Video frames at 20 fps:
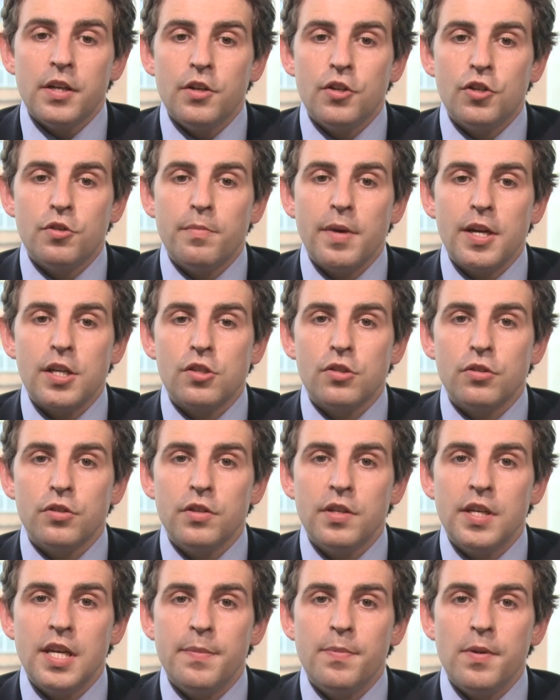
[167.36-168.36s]
you should make sure
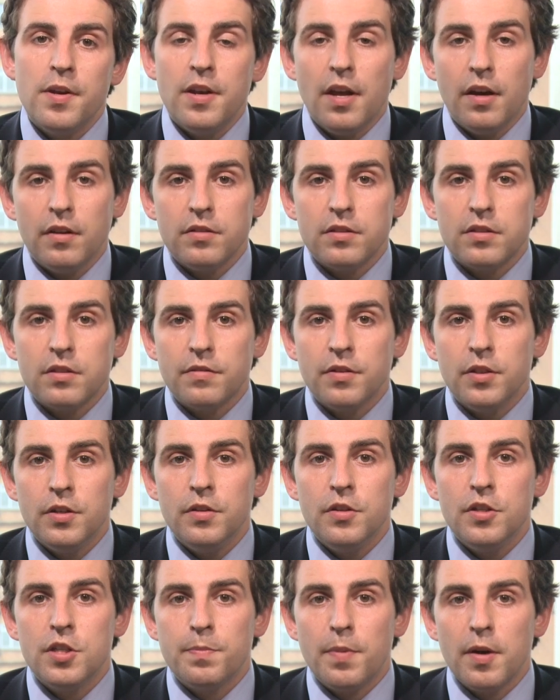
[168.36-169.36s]
you keep a note of who
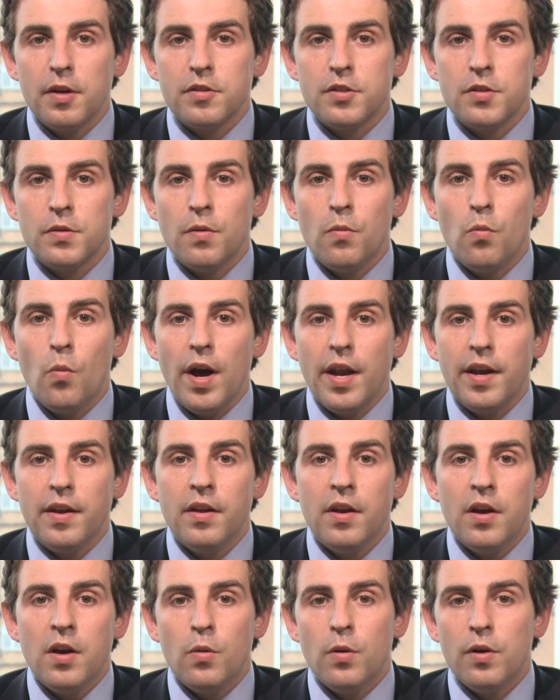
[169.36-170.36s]
you spoke to and when,